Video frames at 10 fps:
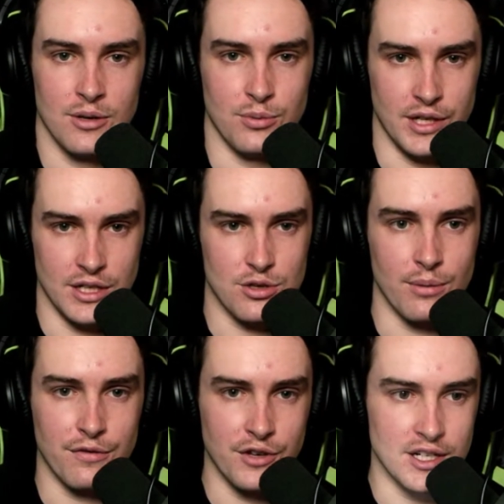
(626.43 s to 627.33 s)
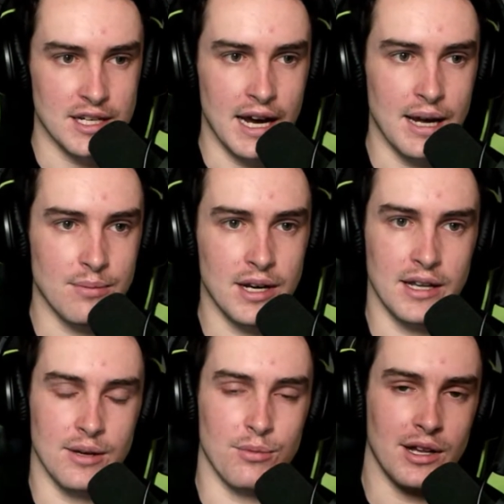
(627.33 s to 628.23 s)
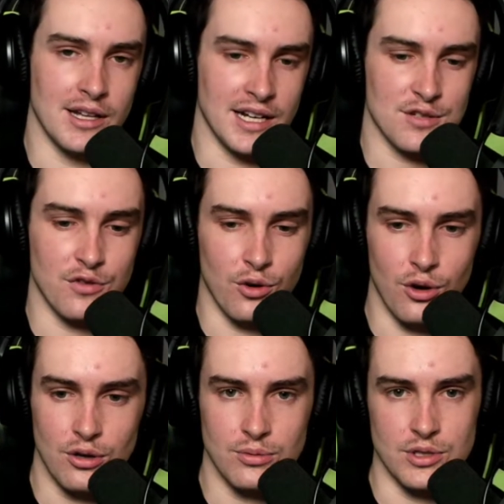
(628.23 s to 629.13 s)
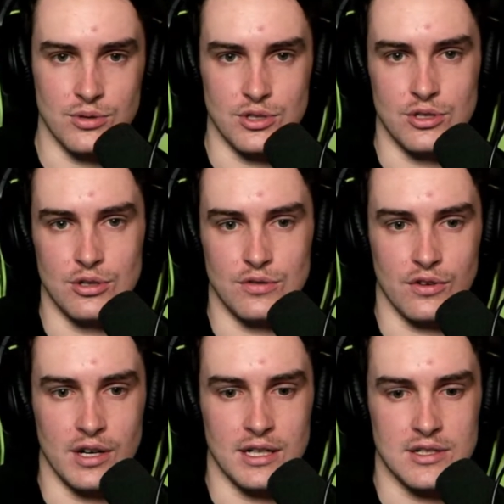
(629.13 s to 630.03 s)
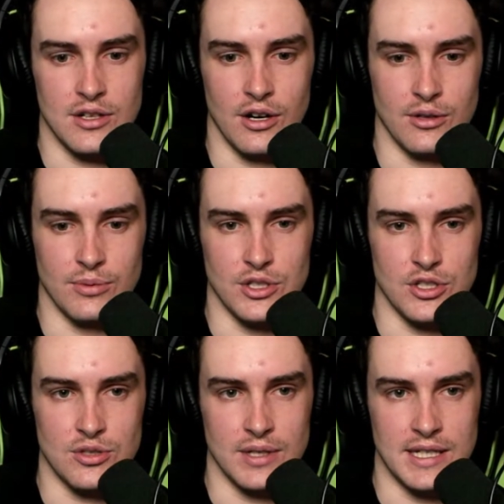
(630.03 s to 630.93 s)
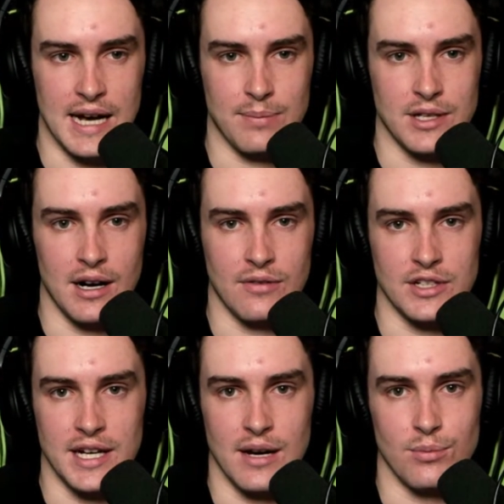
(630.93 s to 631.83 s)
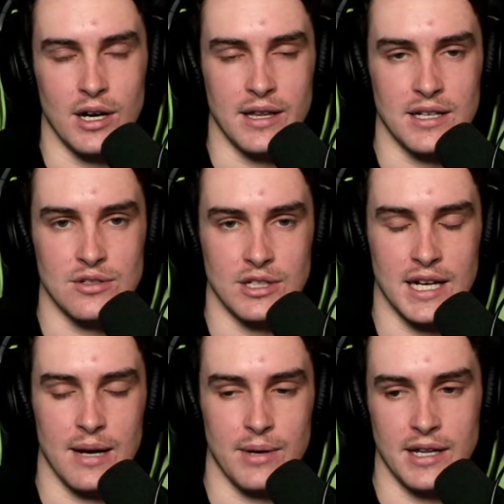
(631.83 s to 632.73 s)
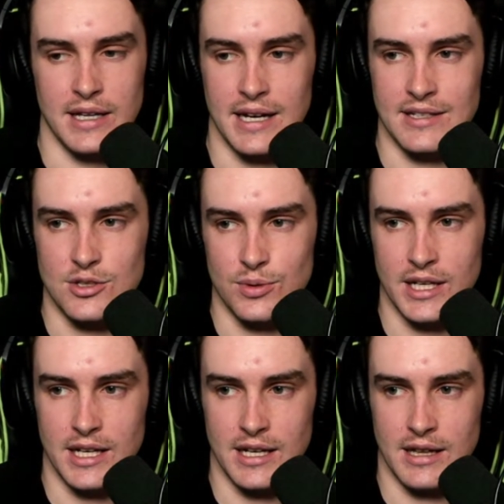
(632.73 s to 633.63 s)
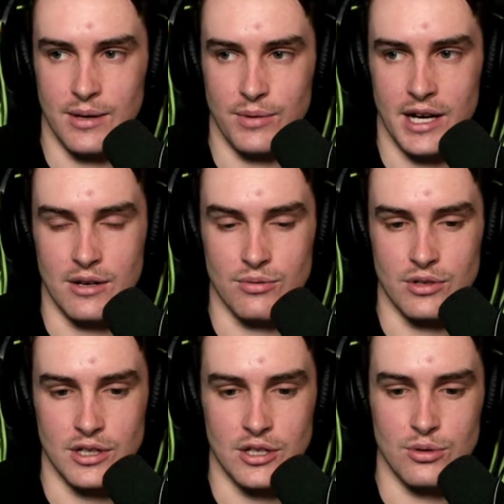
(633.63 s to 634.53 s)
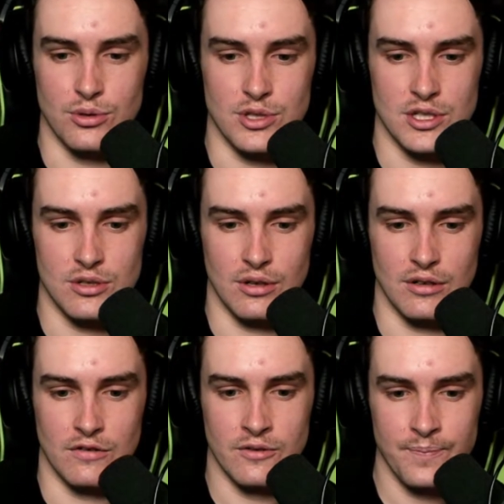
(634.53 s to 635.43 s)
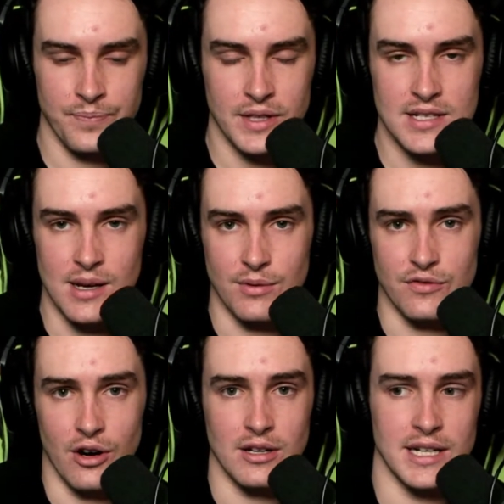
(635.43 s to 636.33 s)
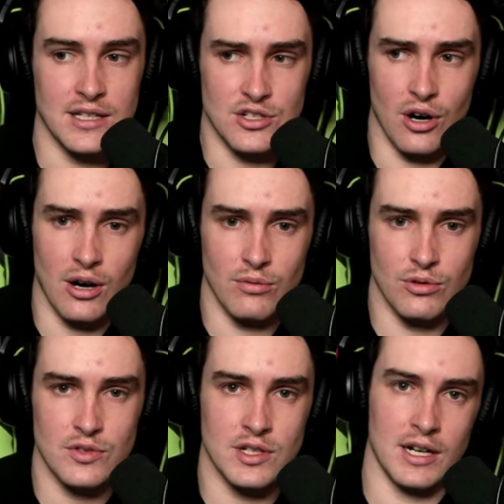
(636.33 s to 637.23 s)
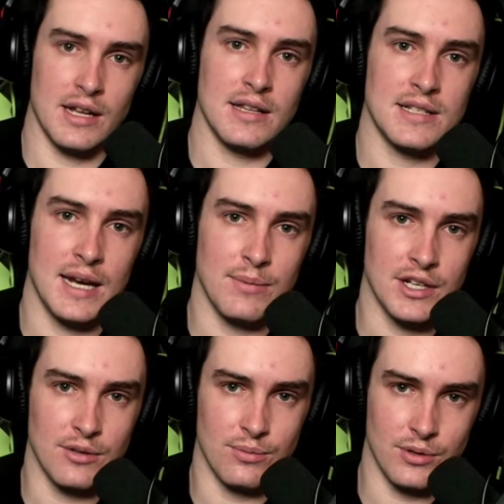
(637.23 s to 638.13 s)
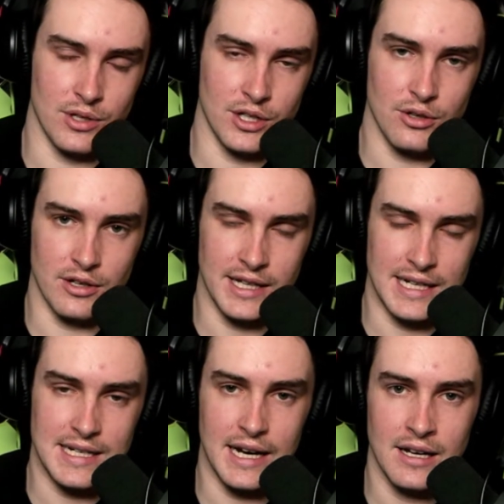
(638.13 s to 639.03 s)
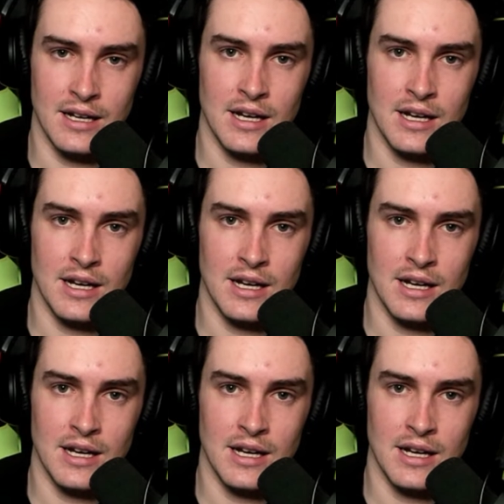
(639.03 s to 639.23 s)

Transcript: we dropped the first game and then won the next 4, which was huge for us. So we just adapted after game 1. They sort of came out of the gate swinging. And then we had a really cruisy sort of semi-final against Direwolves, another team that can be really good on their day.